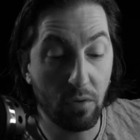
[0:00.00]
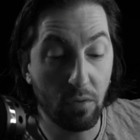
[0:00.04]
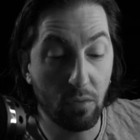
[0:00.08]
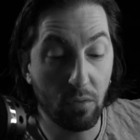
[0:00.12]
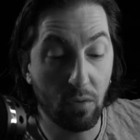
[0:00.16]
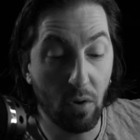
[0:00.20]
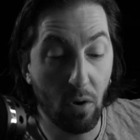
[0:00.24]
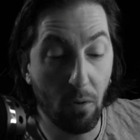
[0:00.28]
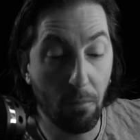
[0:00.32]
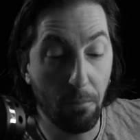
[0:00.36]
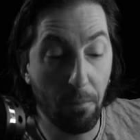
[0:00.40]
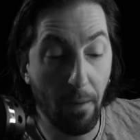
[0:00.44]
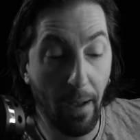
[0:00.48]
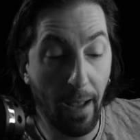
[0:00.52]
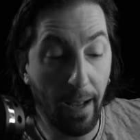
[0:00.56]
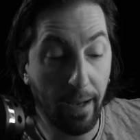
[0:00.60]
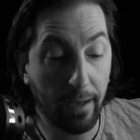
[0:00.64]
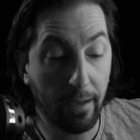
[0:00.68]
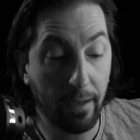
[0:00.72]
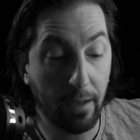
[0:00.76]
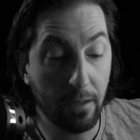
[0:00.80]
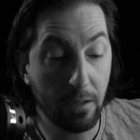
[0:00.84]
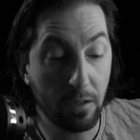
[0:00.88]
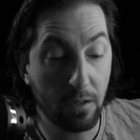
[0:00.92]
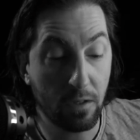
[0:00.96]
to go
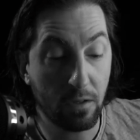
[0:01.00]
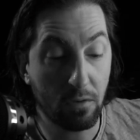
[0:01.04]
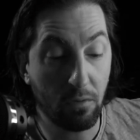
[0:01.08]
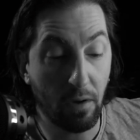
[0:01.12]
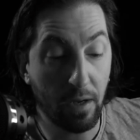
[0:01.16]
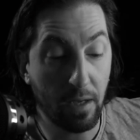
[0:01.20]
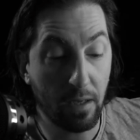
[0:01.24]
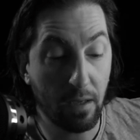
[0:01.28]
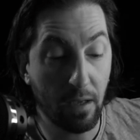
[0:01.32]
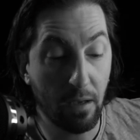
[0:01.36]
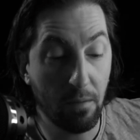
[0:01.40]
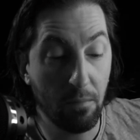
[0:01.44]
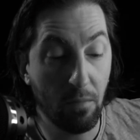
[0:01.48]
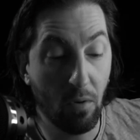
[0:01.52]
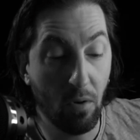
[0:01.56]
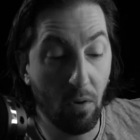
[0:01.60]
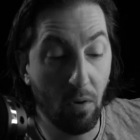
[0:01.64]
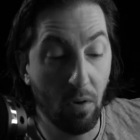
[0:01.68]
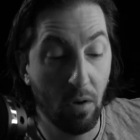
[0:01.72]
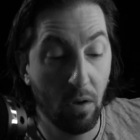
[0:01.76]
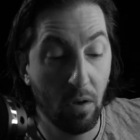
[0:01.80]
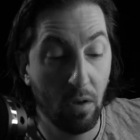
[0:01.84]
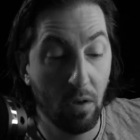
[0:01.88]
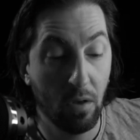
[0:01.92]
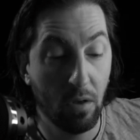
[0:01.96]
back and strike him
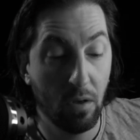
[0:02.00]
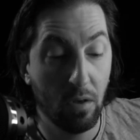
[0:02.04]
or...